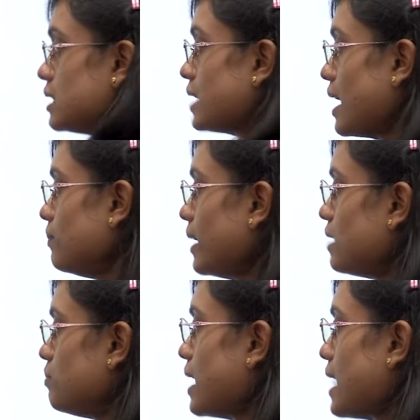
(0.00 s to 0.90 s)
Time
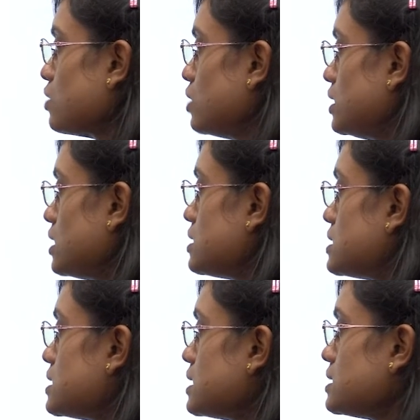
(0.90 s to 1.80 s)
can be calculated
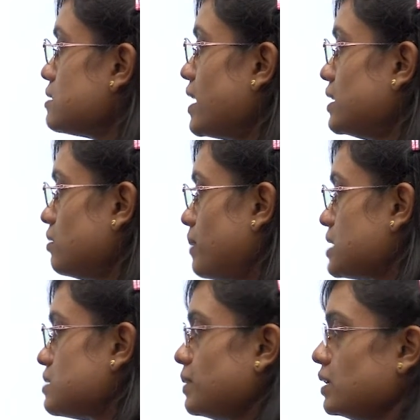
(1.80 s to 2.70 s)
distance divided by
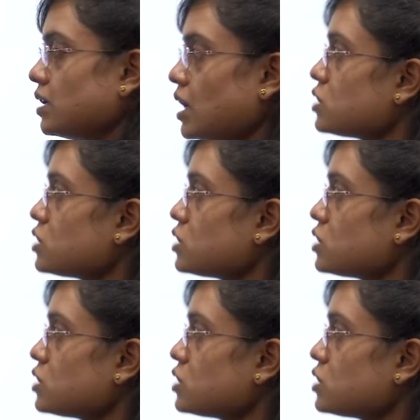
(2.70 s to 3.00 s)
speed.